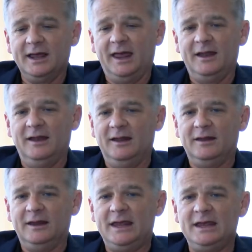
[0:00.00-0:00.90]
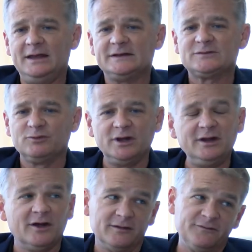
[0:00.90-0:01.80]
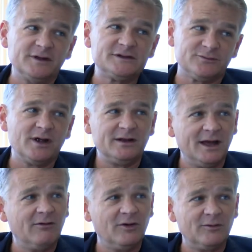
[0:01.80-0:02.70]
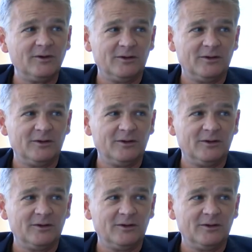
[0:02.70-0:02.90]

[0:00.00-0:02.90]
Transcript: and he is really on the fence right now on,